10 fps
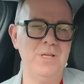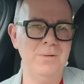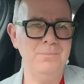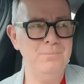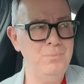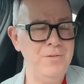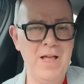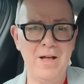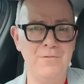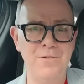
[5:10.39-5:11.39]
So
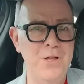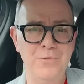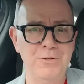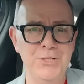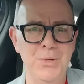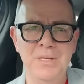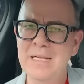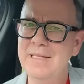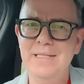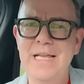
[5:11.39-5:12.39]
without further ado,
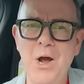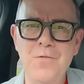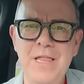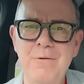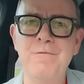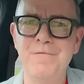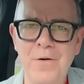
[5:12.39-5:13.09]
let's get over there and